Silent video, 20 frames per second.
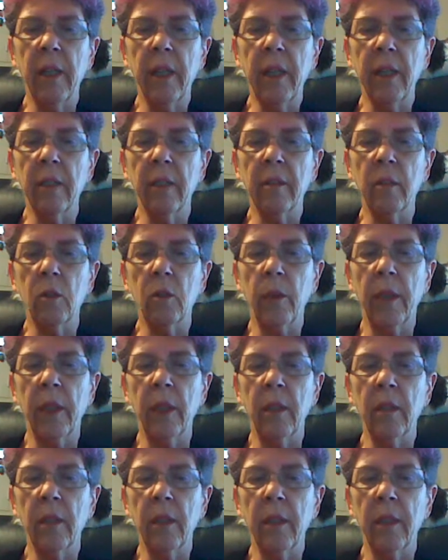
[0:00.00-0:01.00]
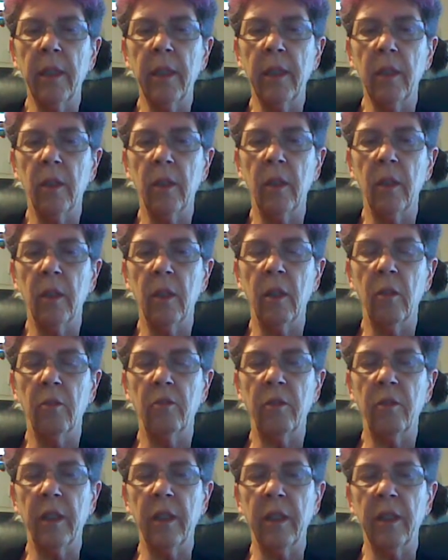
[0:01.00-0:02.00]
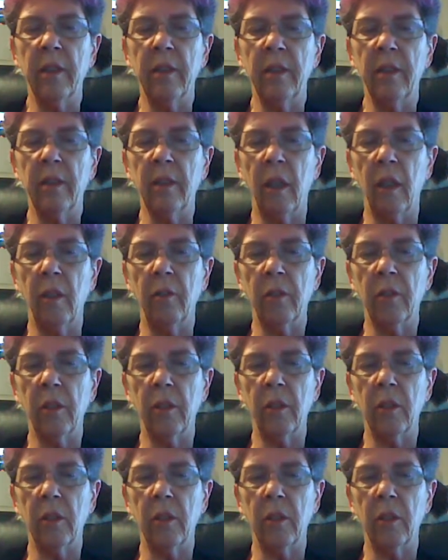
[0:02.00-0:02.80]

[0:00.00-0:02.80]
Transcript: has around here a very soft